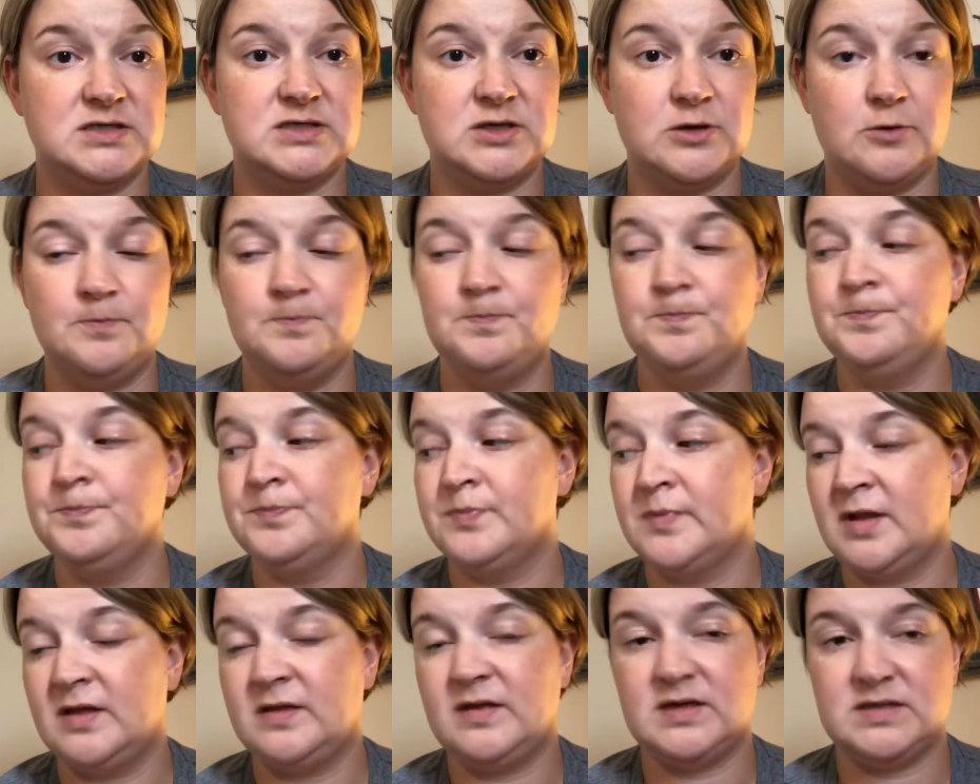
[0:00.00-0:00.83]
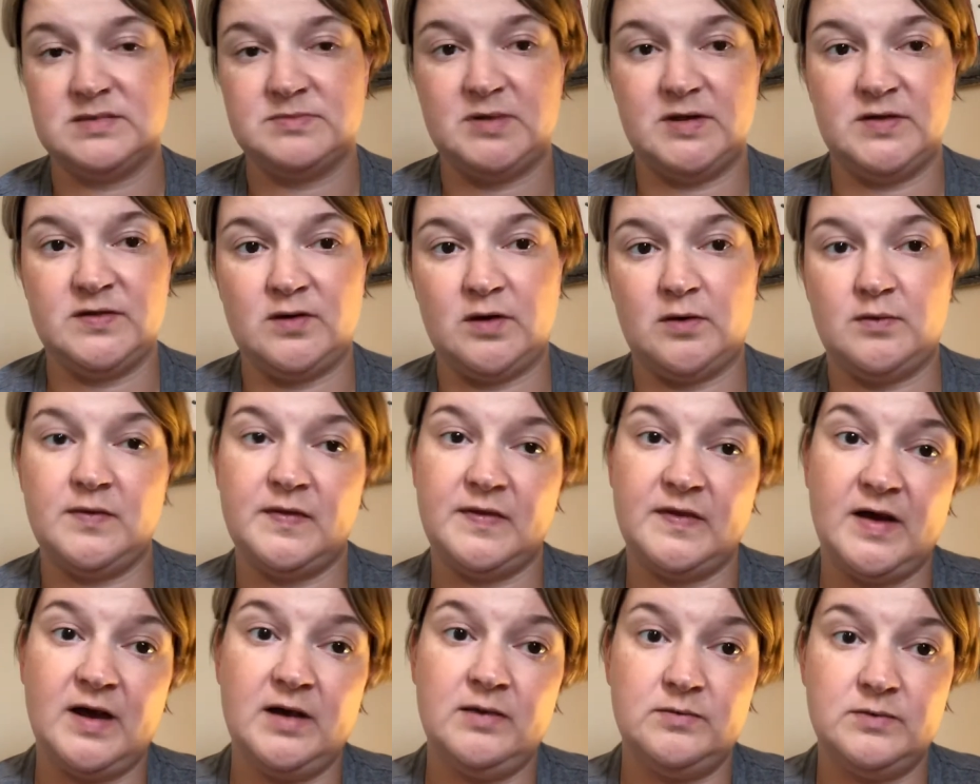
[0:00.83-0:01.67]
So that's my thought with
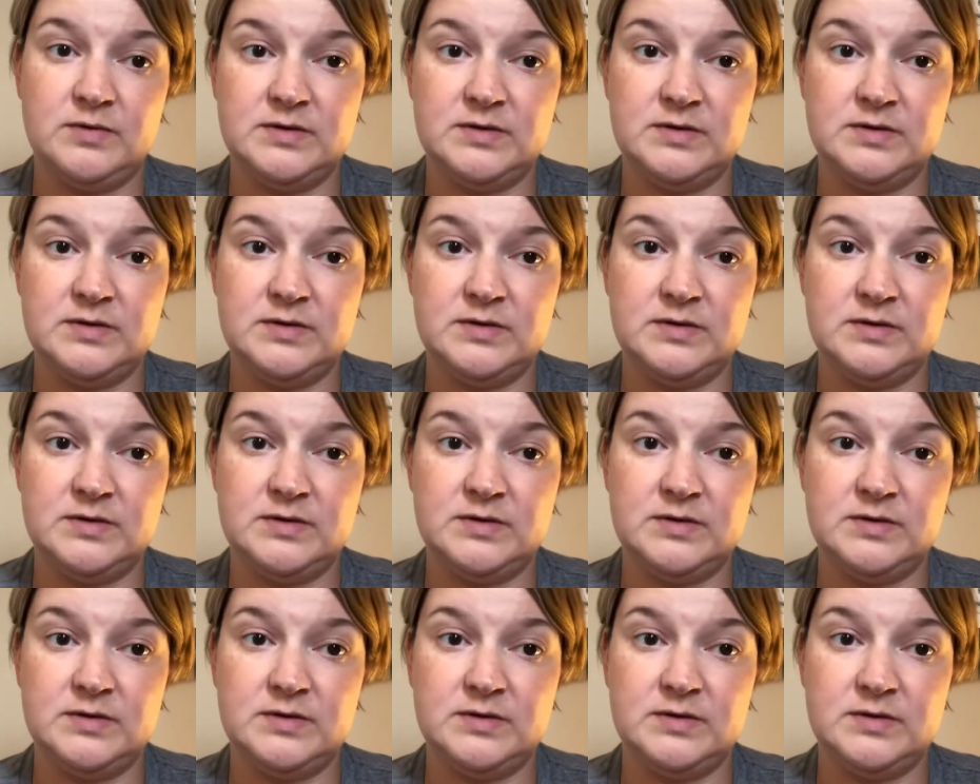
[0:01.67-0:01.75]
that.